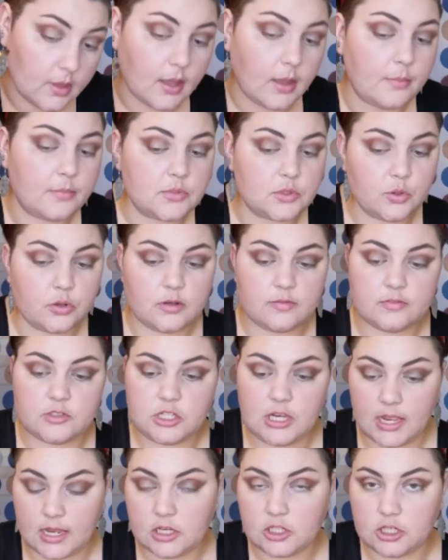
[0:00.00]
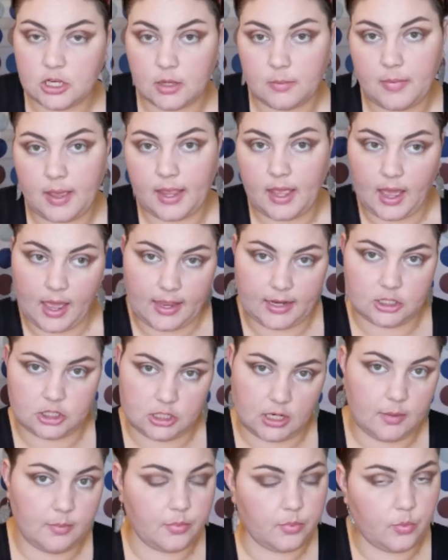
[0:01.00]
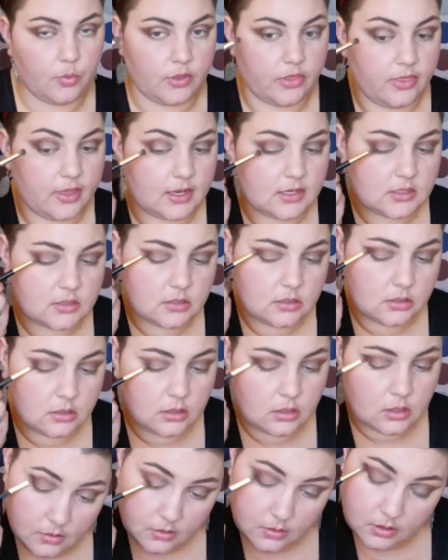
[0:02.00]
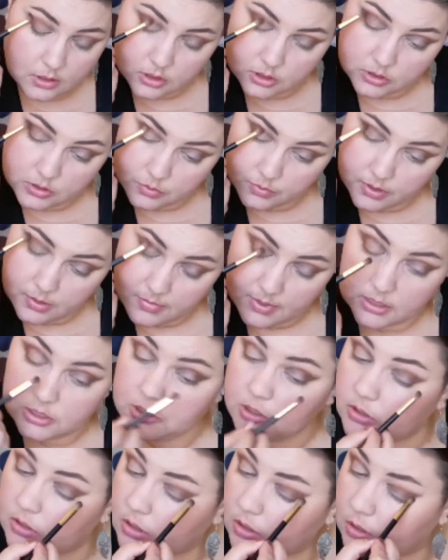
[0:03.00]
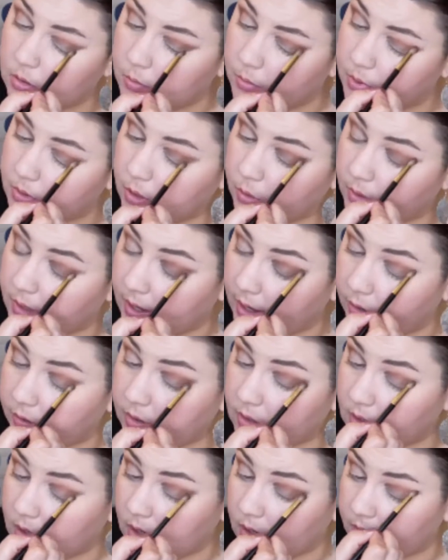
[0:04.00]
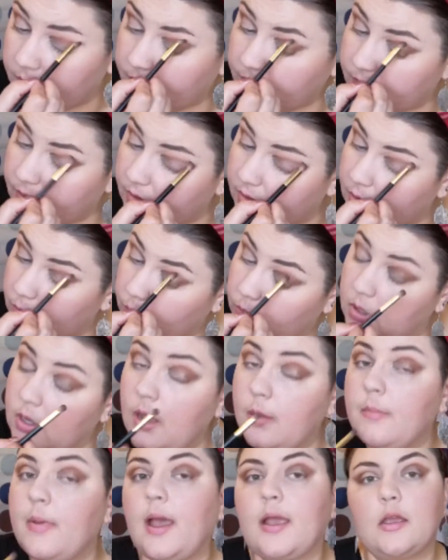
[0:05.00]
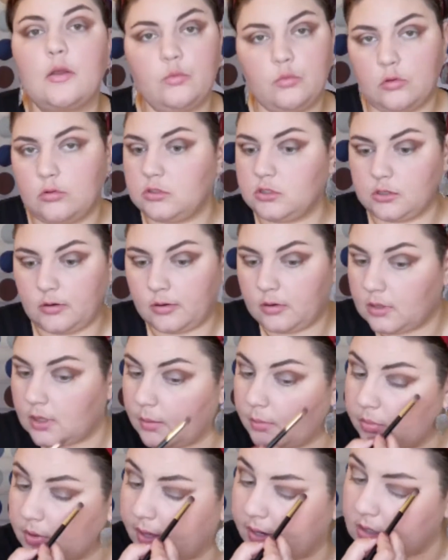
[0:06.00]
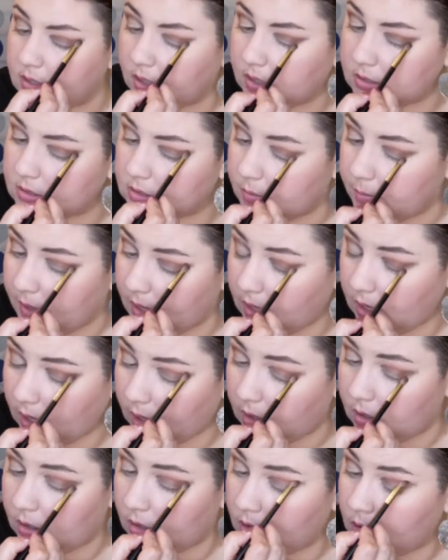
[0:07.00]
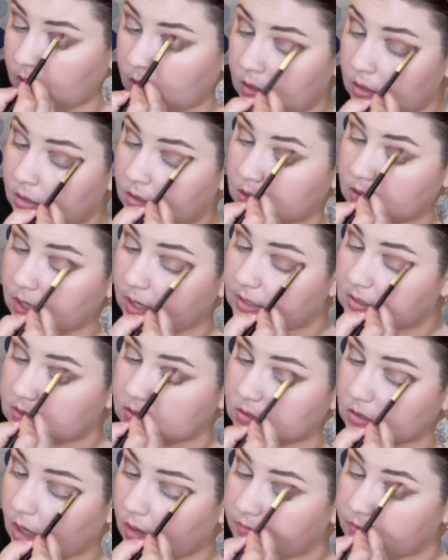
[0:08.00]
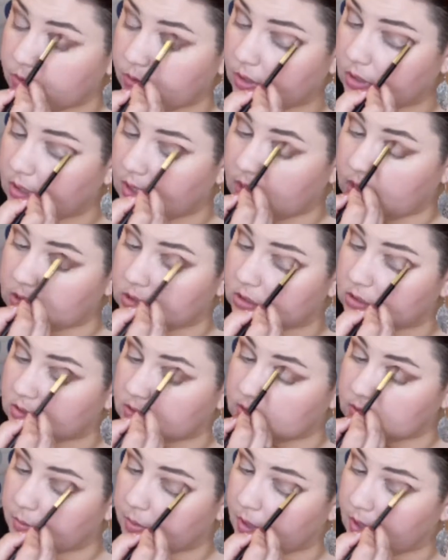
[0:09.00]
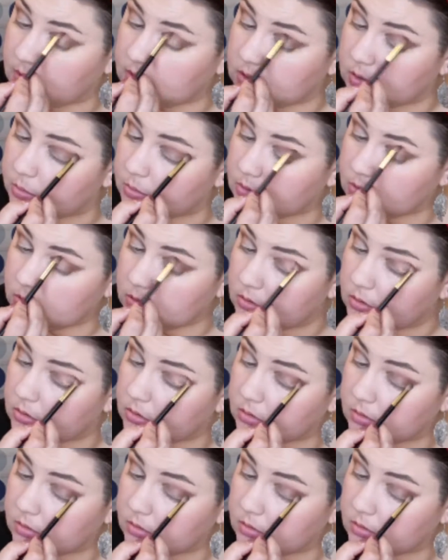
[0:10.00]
I'm sort of changing my eye shape with it. You just want to make sure that you blow it out enough, and then we'll come back and we'll certainly blend it to make it as softer on the edges as possible.